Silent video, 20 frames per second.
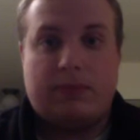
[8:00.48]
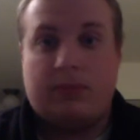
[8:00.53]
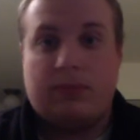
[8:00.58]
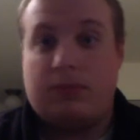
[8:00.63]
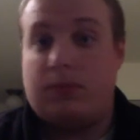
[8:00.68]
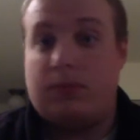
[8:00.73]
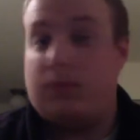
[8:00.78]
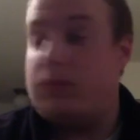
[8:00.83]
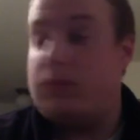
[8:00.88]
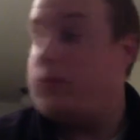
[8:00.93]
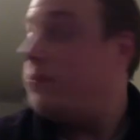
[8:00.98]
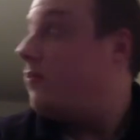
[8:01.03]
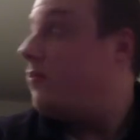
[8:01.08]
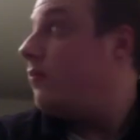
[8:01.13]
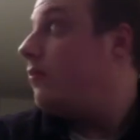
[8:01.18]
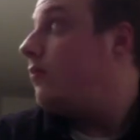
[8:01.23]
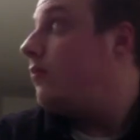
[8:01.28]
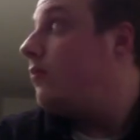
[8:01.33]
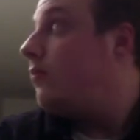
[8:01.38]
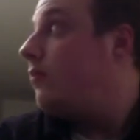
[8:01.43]

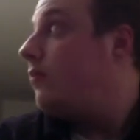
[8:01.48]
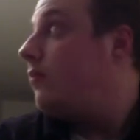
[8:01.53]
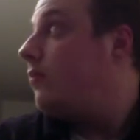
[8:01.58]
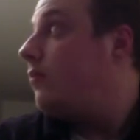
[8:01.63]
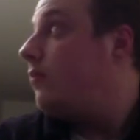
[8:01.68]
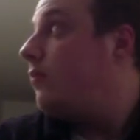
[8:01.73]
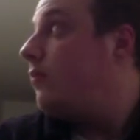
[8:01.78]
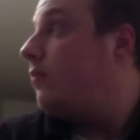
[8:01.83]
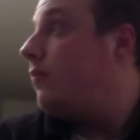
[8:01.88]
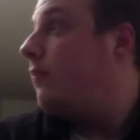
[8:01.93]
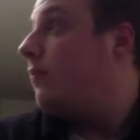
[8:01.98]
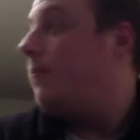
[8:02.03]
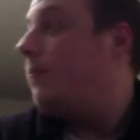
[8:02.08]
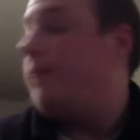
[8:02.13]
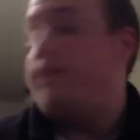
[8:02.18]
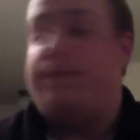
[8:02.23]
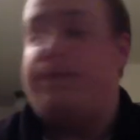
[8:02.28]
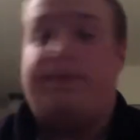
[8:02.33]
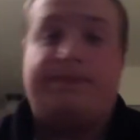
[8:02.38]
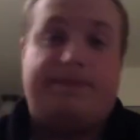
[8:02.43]

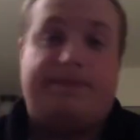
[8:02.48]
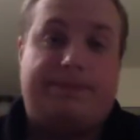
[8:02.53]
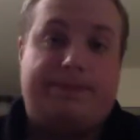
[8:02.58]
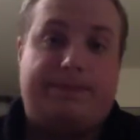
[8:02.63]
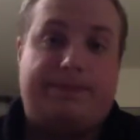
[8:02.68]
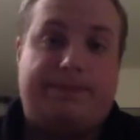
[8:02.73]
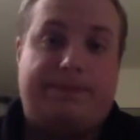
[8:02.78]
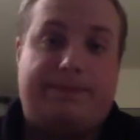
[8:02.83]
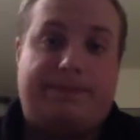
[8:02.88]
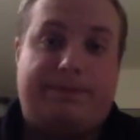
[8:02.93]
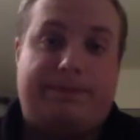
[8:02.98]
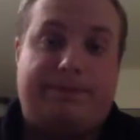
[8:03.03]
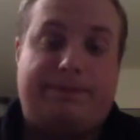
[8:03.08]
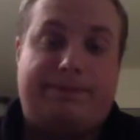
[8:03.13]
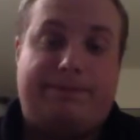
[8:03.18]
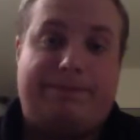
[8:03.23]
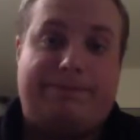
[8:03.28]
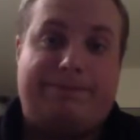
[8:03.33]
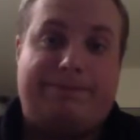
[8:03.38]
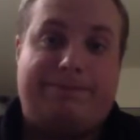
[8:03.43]

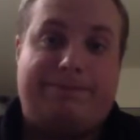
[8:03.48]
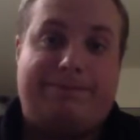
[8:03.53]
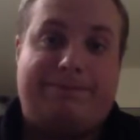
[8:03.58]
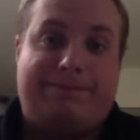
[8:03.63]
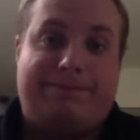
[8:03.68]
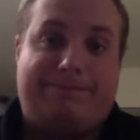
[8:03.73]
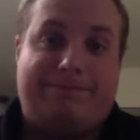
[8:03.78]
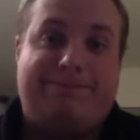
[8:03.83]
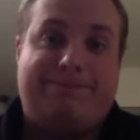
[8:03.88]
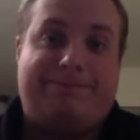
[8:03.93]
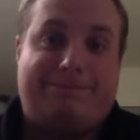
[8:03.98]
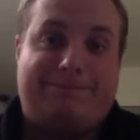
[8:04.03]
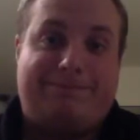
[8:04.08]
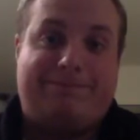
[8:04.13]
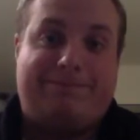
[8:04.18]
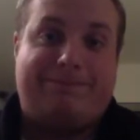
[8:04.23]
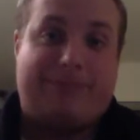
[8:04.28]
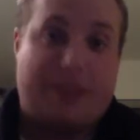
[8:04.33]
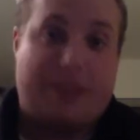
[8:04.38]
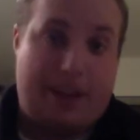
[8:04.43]

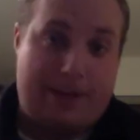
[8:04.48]
(no one is talking)